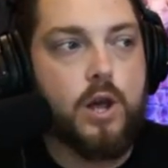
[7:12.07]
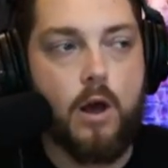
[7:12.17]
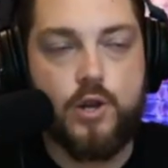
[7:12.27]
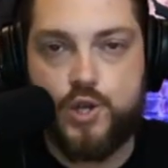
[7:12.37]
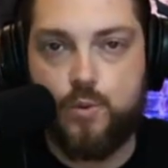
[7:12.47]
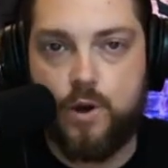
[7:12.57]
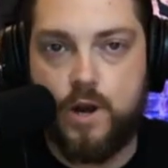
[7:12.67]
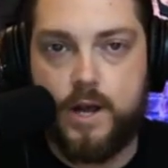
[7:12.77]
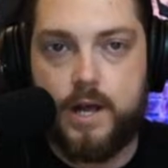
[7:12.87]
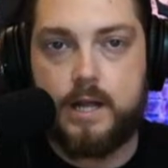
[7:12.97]
just wanted
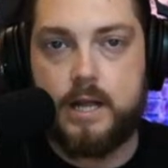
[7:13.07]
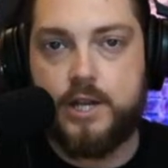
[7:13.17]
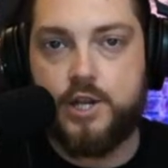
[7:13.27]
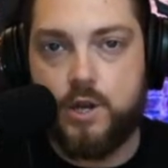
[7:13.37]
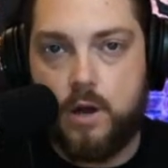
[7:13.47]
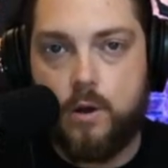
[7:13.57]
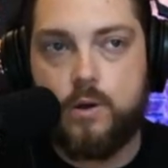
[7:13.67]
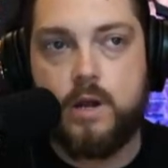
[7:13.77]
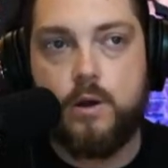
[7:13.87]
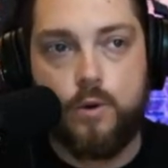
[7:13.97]
to let you know,
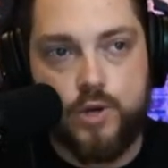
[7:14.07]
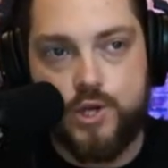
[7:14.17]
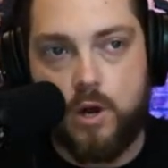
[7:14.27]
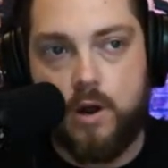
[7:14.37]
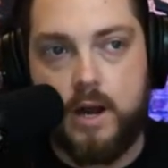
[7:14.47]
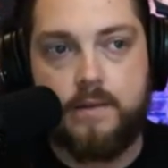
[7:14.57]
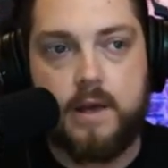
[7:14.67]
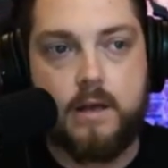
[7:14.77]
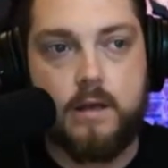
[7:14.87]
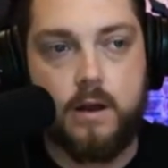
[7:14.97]
we're sorry
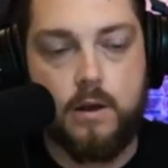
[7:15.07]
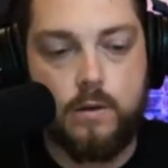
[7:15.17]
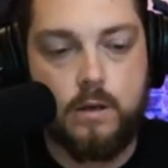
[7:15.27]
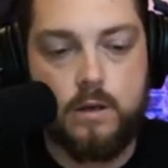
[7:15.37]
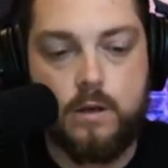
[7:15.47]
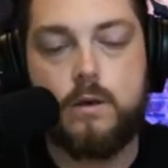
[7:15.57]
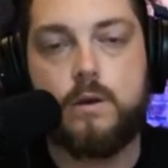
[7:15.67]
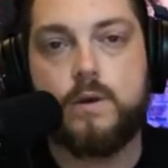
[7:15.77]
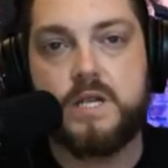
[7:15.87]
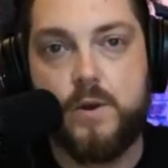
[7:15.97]
that, you
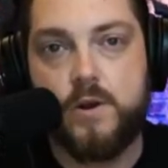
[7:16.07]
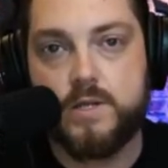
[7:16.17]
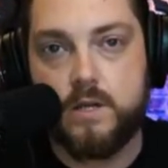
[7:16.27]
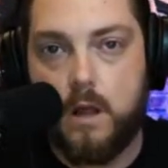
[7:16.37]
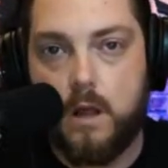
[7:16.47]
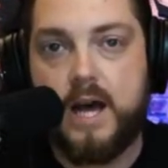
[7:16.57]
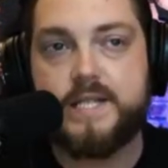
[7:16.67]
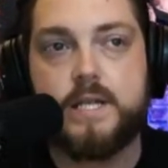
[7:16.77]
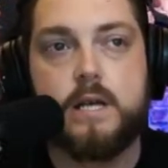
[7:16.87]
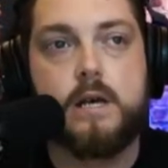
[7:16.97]
experienced a
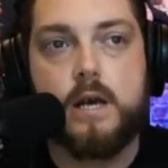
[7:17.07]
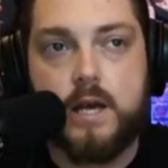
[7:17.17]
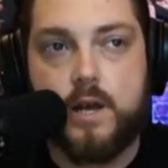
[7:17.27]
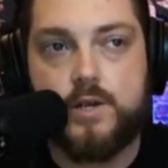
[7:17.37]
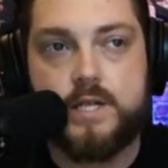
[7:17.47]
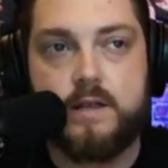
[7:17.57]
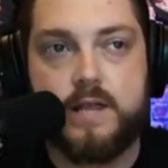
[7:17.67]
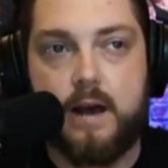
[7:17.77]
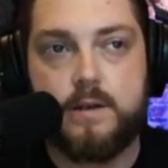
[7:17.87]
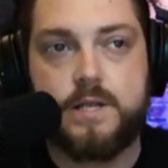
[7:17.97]
loss. Here's
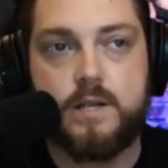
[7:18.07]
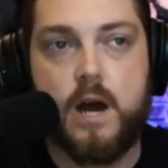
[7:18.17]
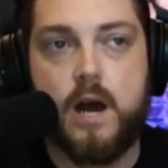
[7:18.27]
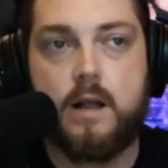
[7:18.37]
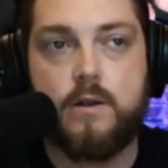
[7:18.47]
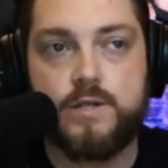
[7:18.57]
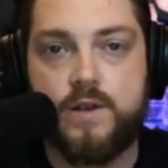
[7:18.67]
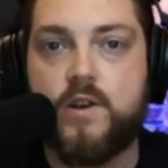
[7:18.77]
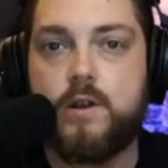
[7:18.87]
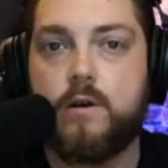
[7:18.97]
$10,000
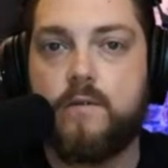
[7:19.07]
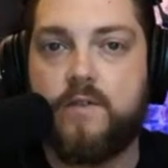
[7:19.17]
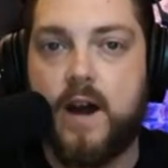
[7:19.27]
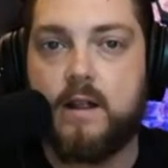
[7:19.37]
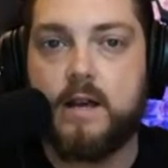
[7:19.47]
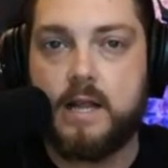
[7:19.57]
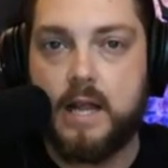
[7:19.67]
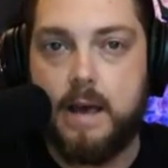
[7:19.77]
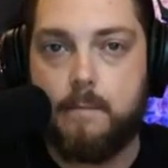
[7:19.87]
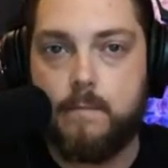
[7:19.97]
if you don't file a
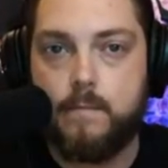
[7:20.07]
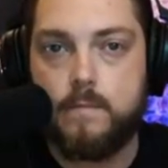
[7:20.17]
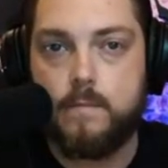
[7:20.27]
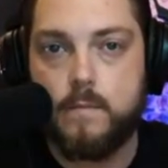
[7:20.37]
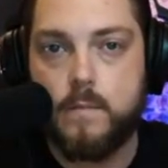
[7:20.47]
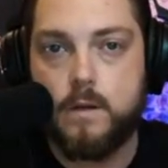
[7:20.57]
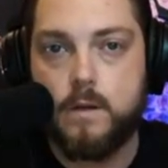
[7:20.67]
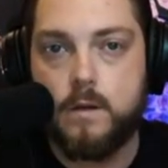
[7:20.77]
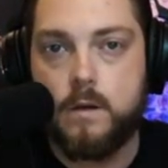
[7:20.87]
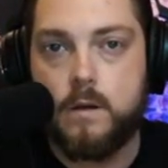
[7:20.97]
claim.
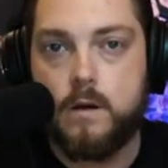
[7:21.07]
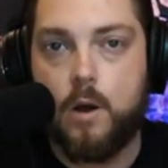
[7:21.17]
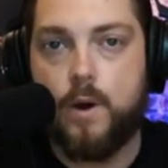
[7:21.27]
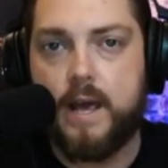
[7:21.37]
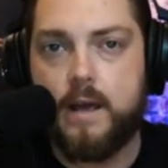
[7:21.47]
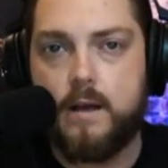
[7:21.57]
Oh, wait.